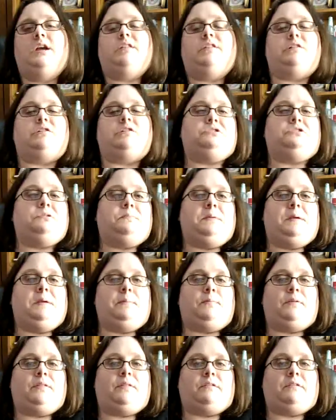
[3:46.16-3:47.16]
There's two
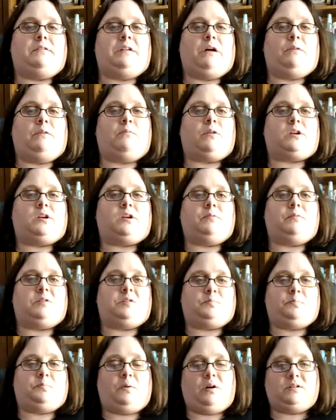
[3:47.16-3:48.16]
people that are now working with
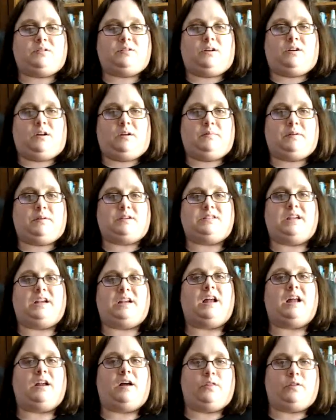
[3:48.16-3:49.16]
us part-time because they
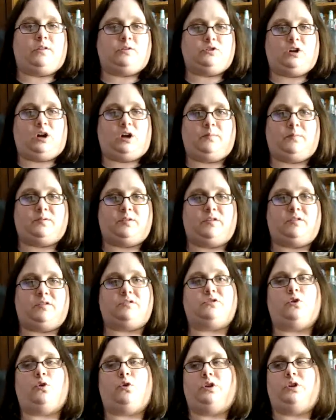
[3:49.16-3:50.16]
got other jobs and they're
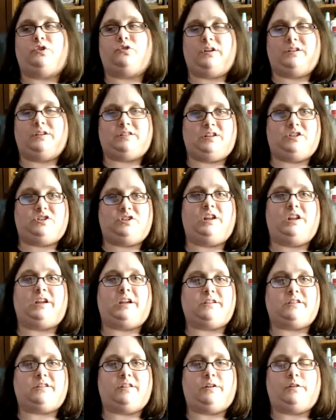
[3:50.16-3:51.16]
slowly transitioning
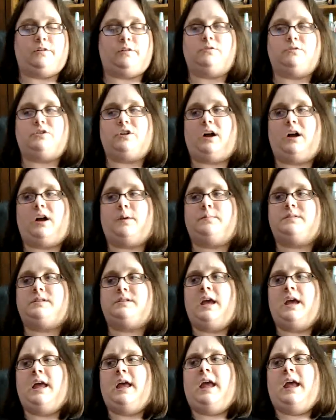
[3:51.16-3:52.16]
into their new jobs.
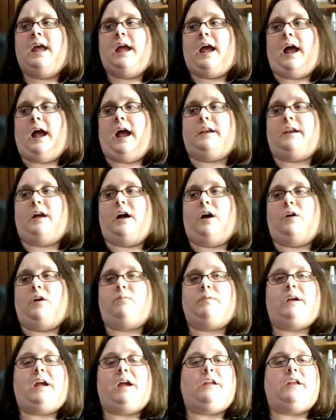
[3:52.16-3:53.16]
And uh,
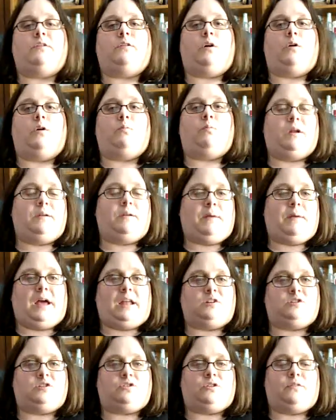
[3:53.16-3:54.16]
we had one
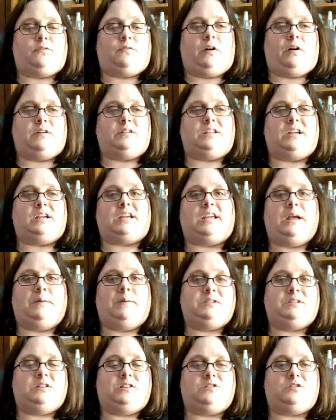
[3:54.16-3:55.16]
manager of ours that came
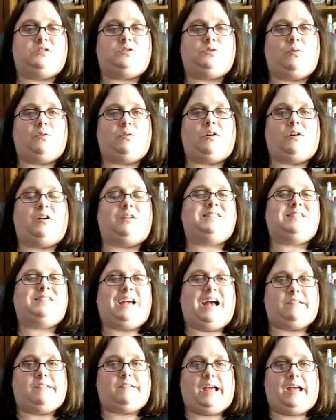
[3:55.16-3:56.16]
into the store on
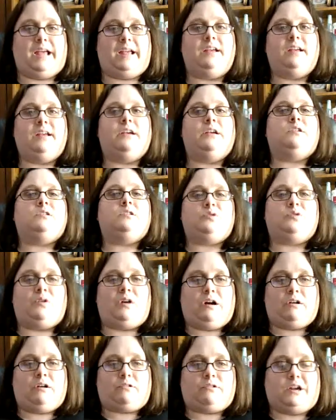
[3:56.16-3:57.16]
Saturday, saw
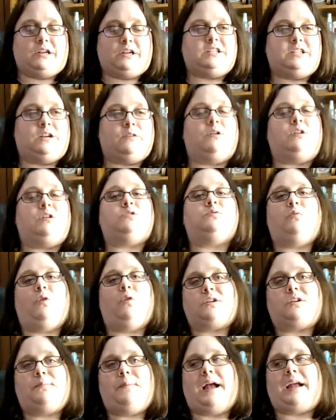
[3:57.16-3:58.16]
how crazy it was,
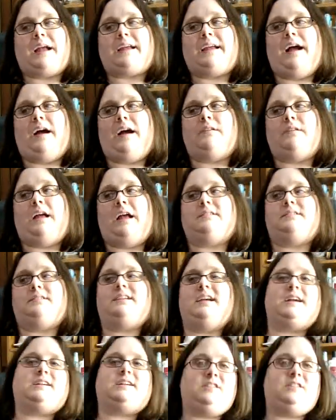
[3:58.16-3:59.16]
walked back out, and
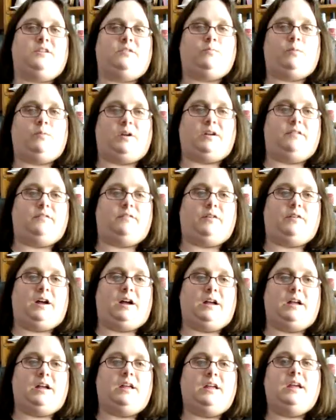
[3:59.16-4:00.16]
texted one of
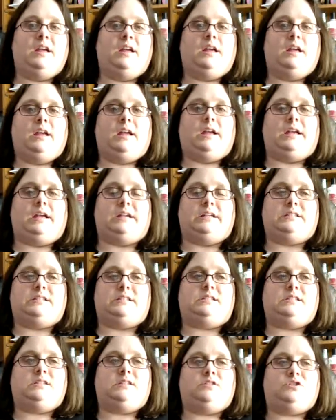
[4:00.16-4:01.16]
uh,
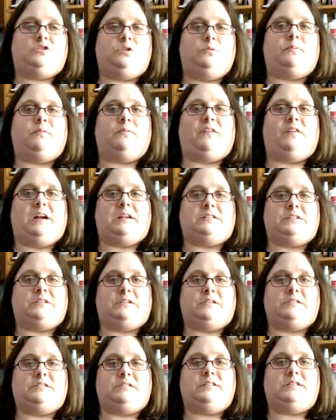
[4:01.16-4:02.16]
his
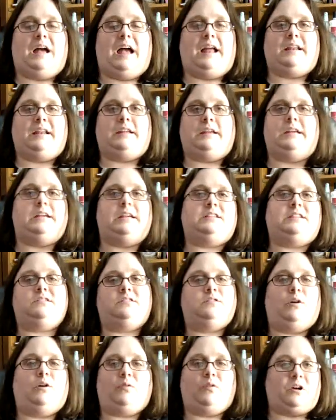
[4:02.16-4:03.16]
supervisors that he's
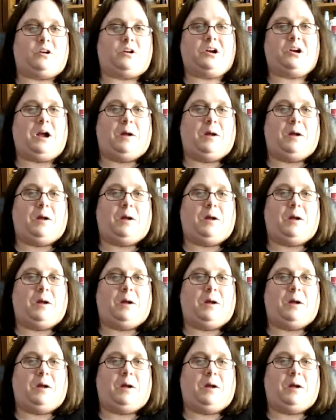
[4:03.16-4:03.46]
no longer